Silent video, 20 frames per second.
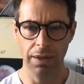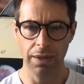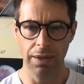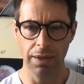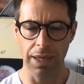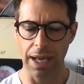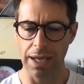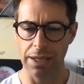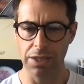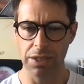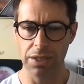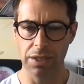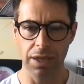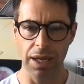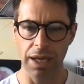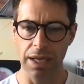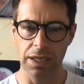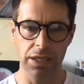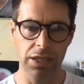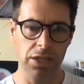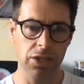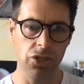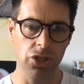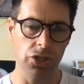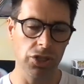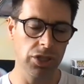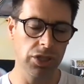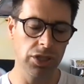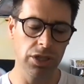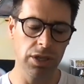It's
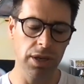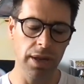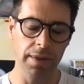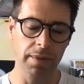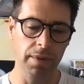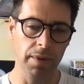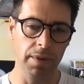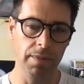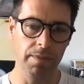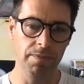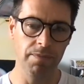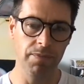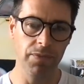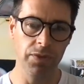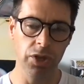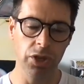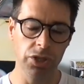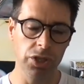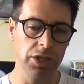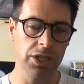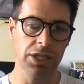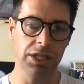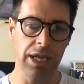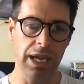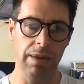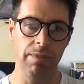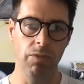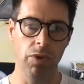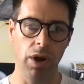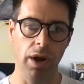just doesn't
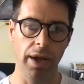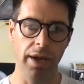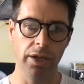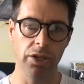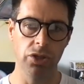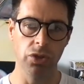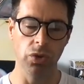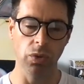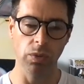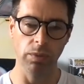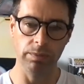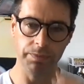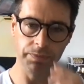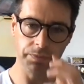seem right at all.